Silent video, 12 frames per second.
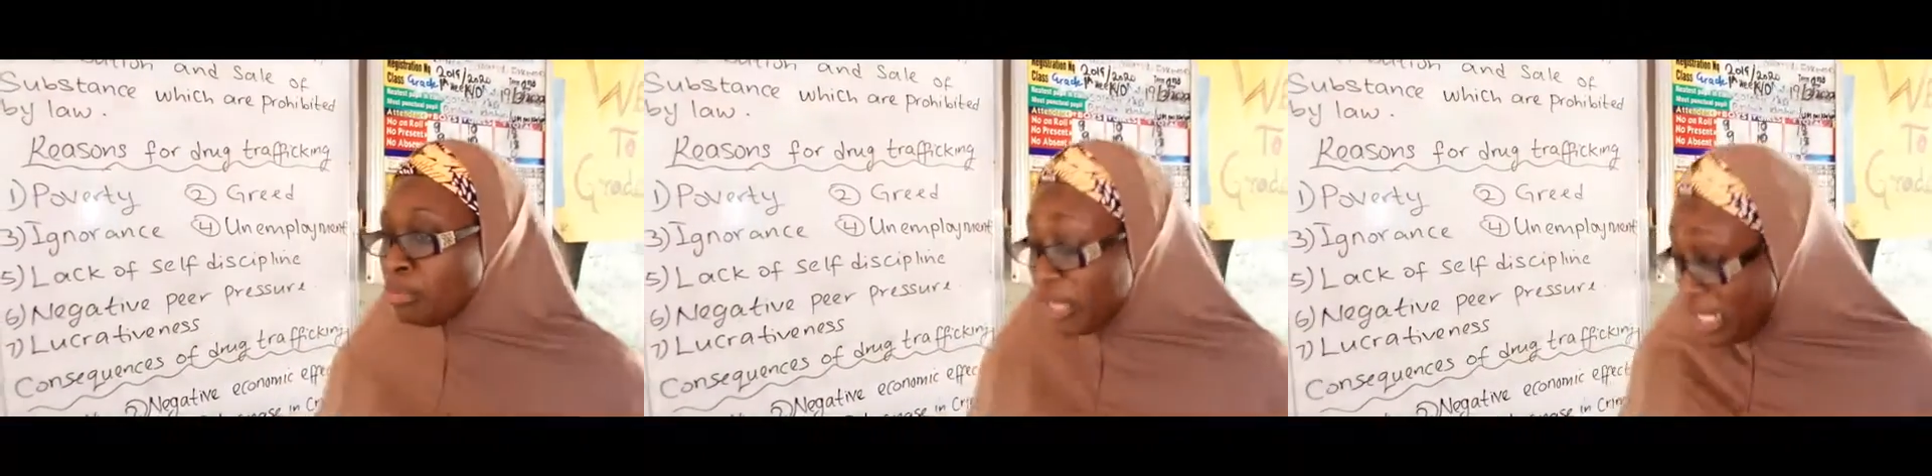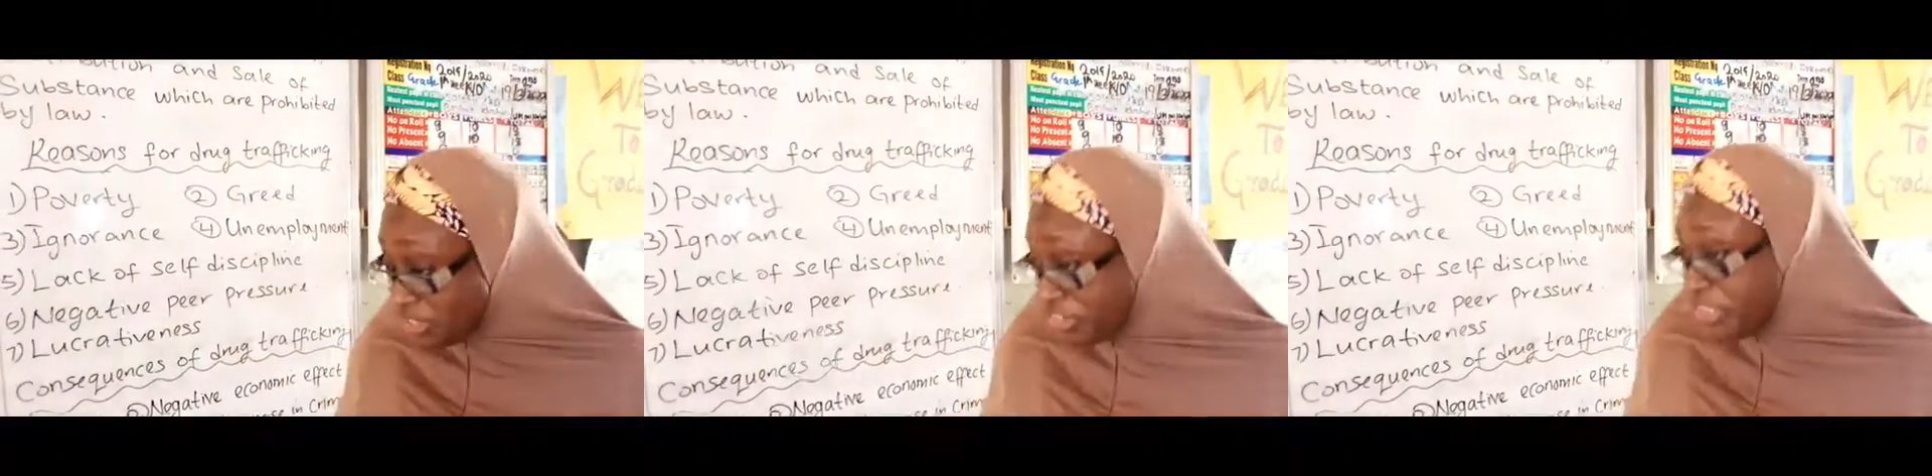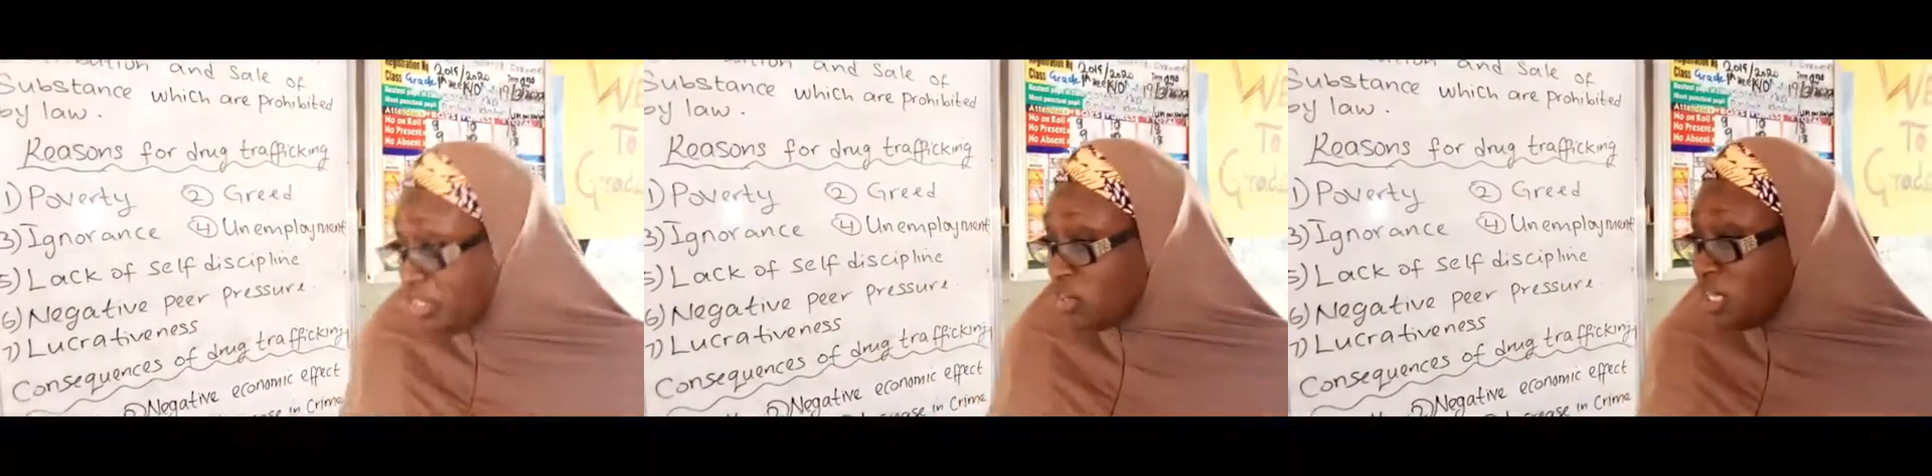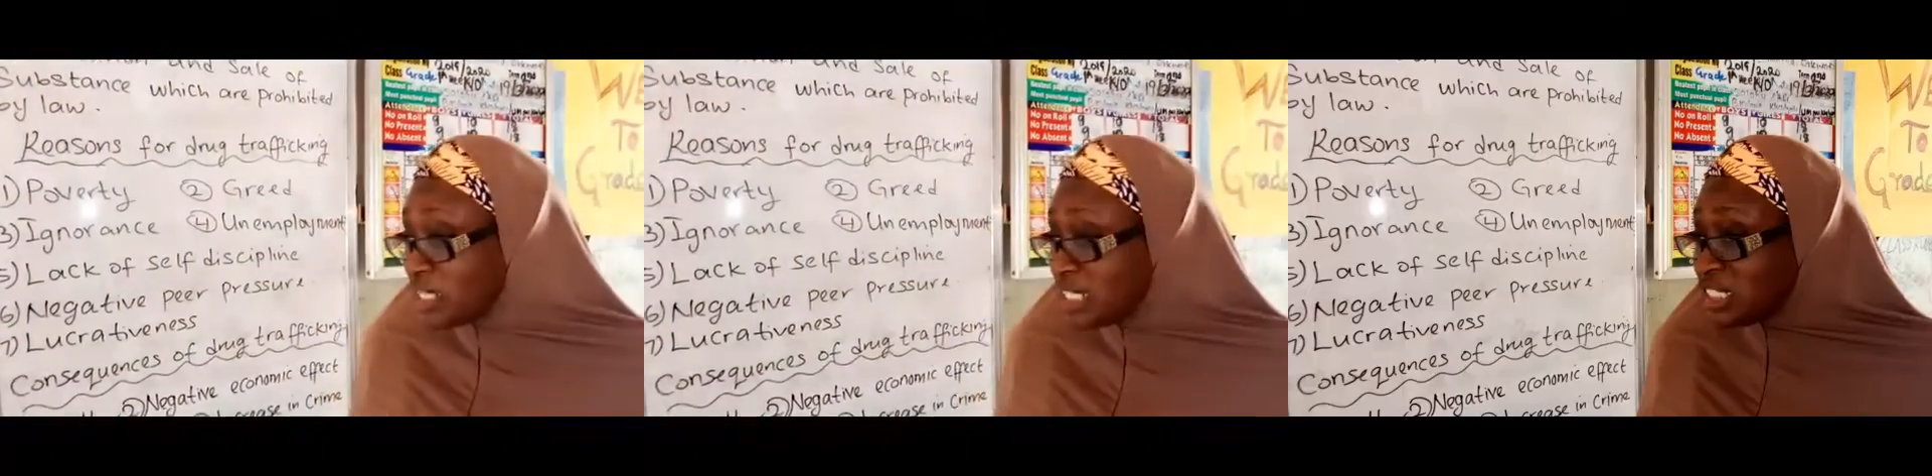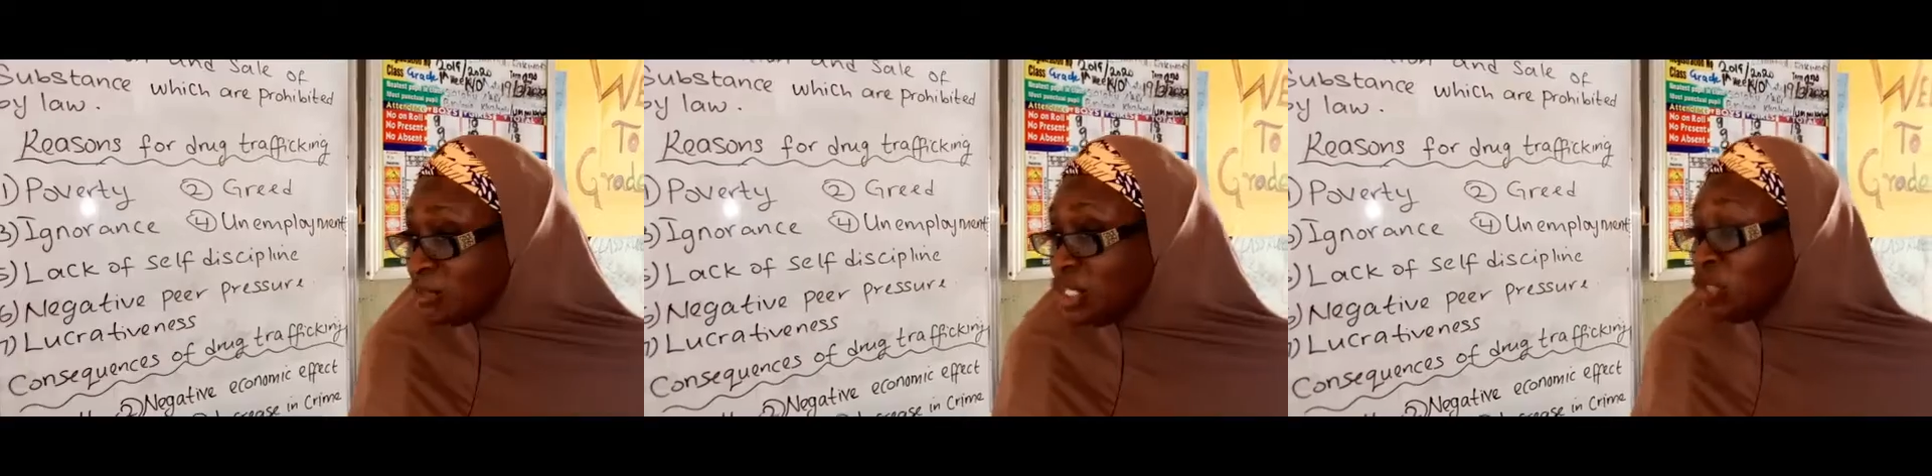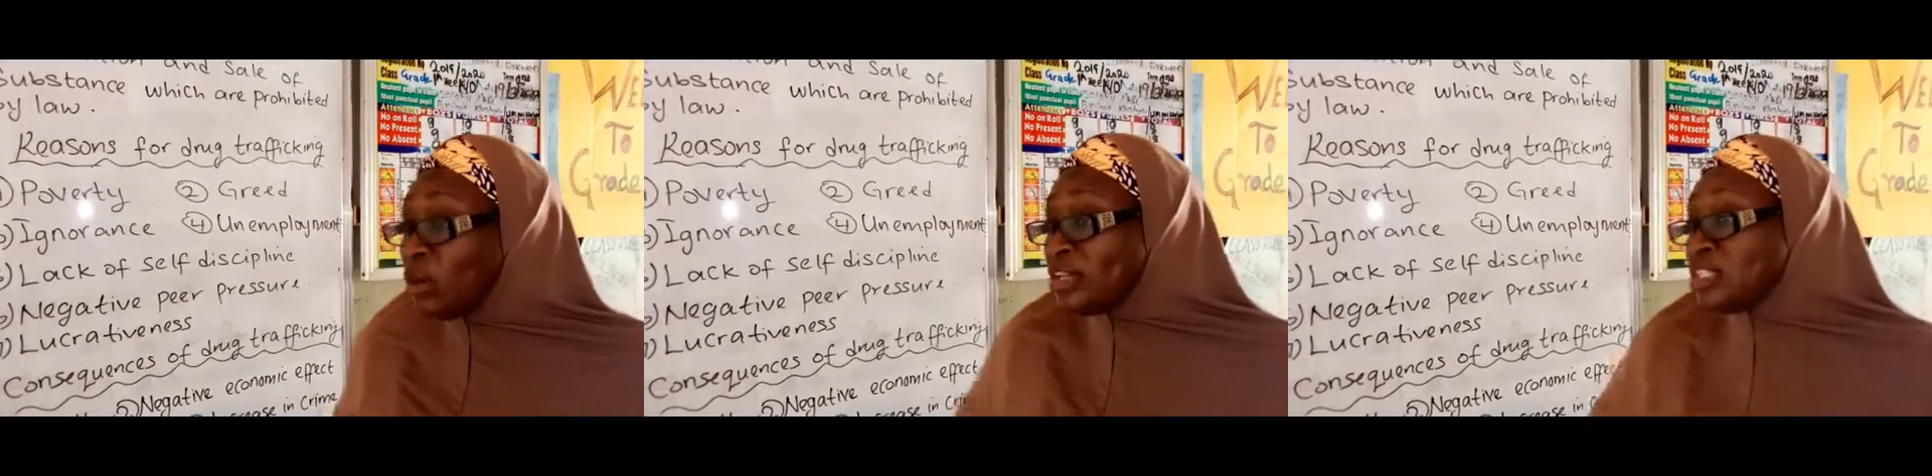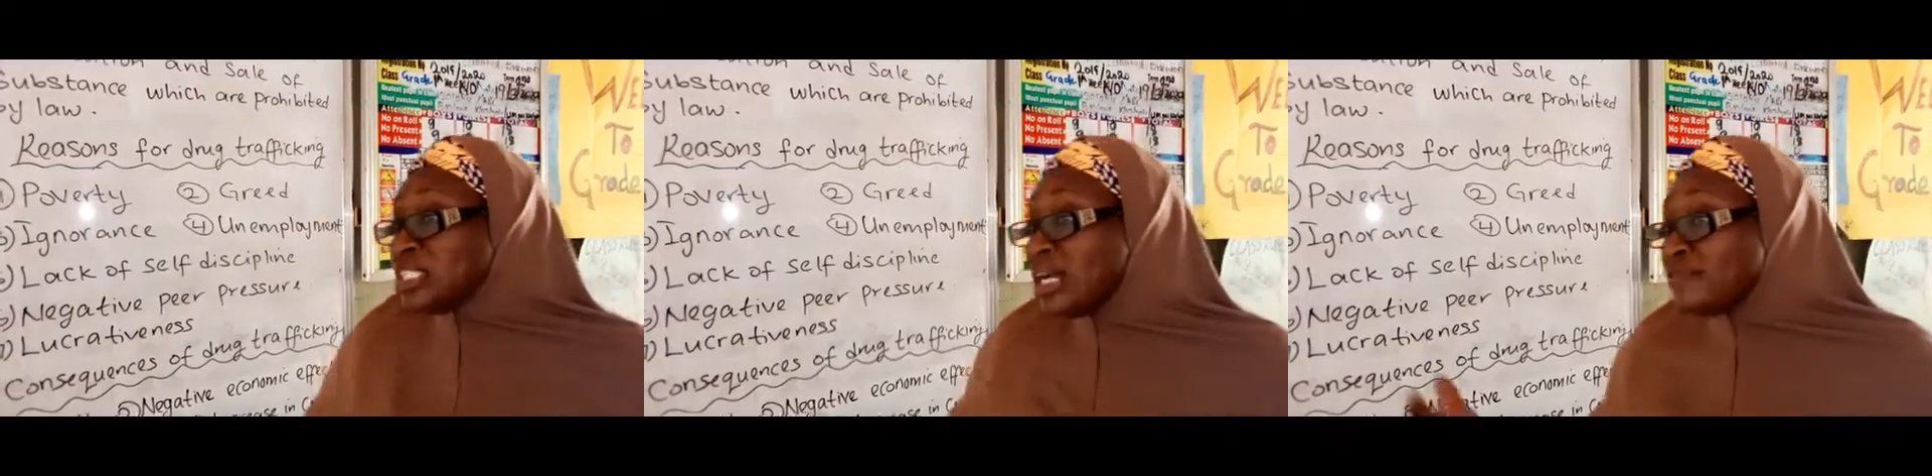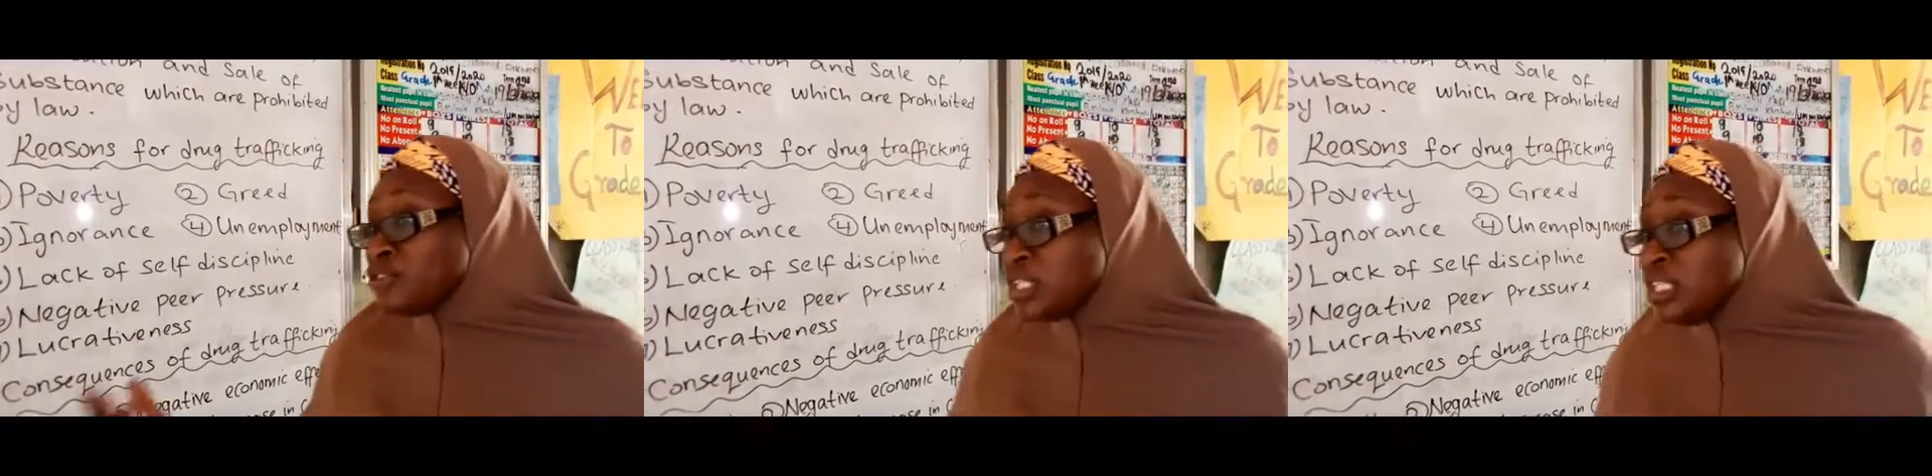Well, he has already collected the money, why does he
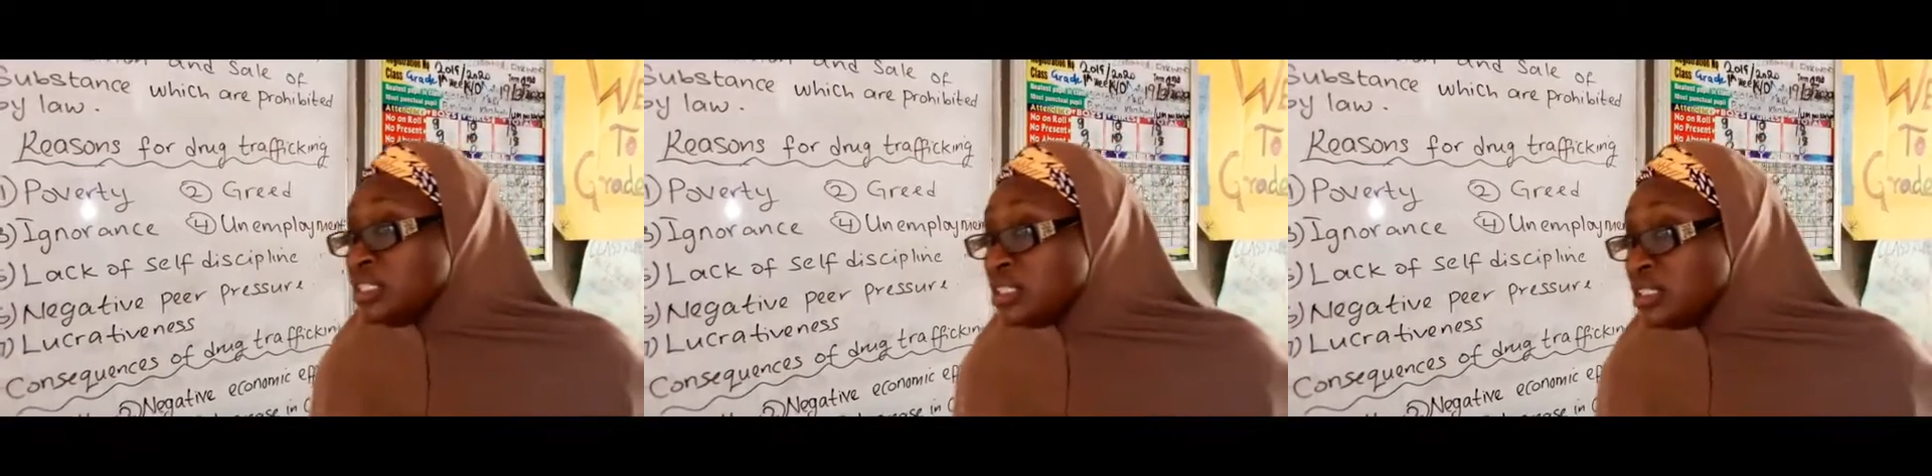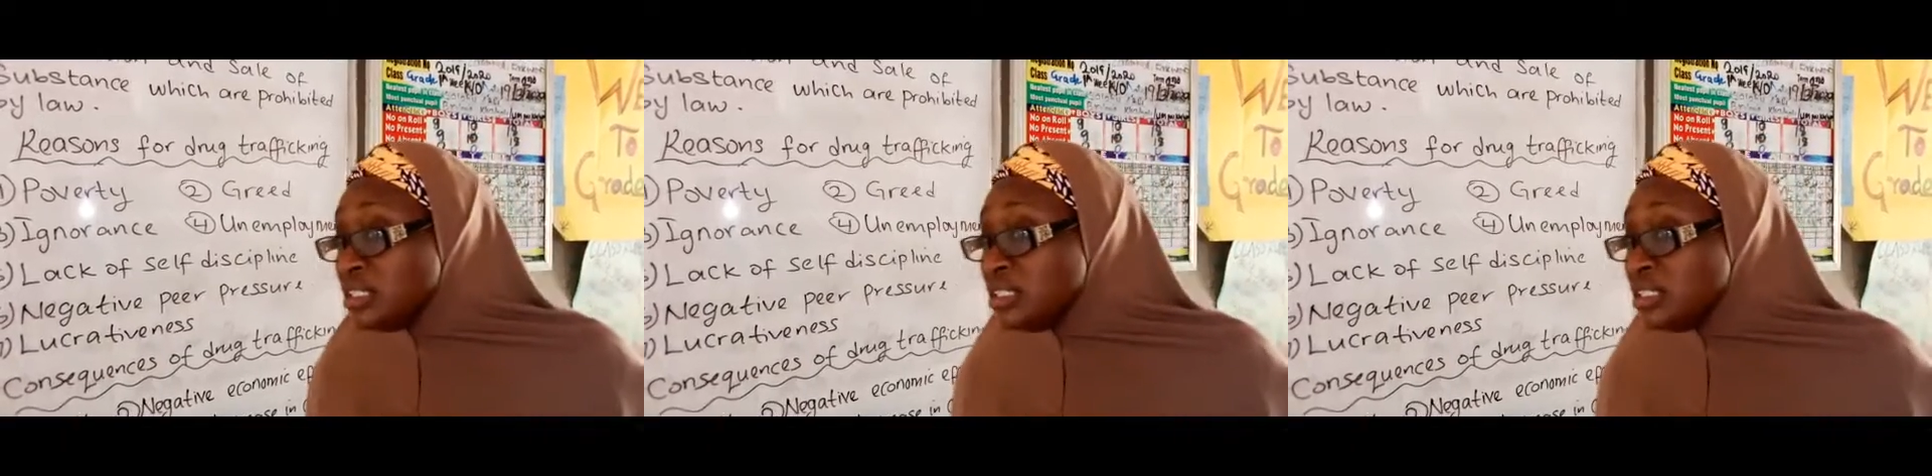have to kill?